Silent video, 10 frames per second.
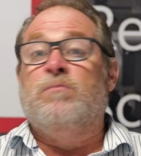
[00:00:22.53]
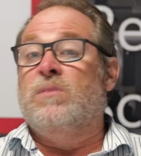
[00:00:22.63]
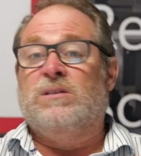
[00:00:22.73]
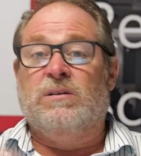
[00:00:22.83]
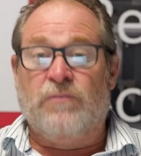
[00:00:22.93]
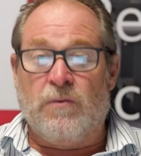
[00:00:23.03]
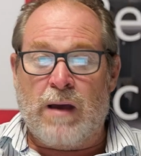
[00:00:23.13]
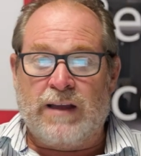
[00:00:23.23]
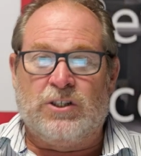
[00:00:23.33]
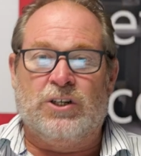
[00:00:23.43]
This
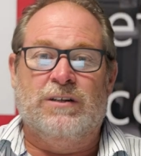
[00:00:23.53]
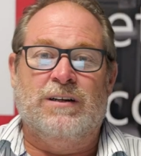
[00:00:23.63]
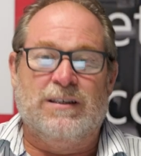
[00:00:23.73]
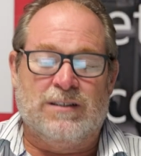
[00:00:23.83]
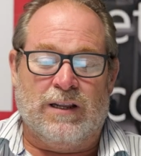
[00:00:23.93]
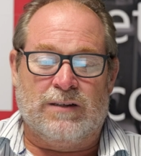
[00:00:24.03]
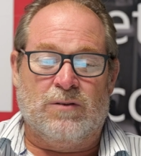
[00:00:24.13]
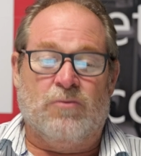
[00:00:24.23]
information is collected